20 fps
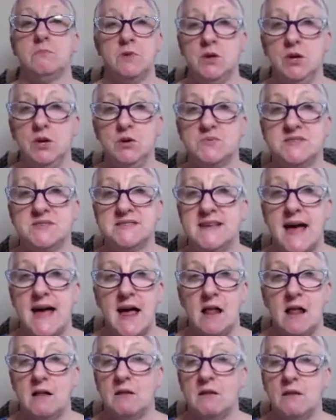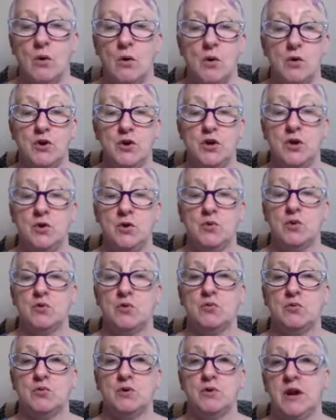sell or you
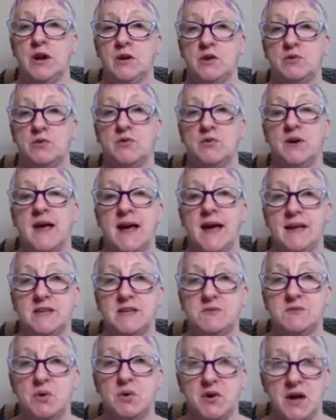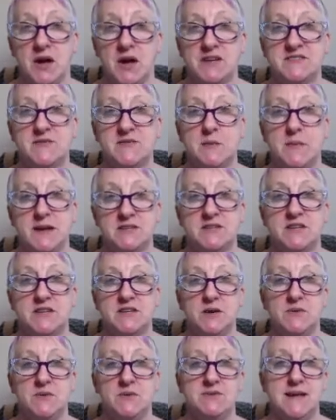create products for men to
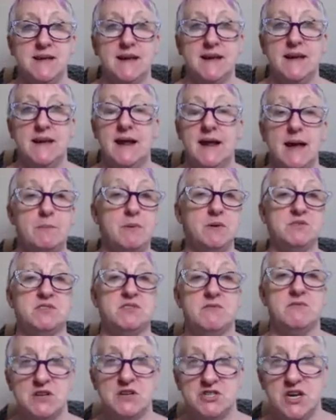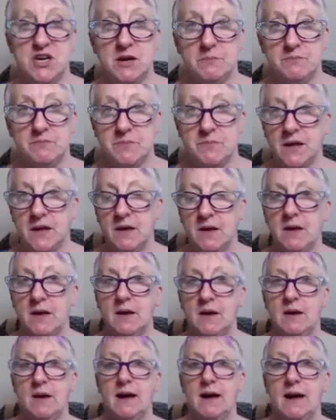use in a beauty regime.
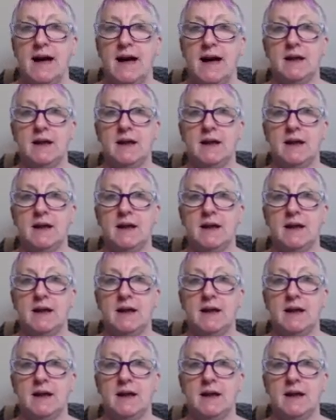And a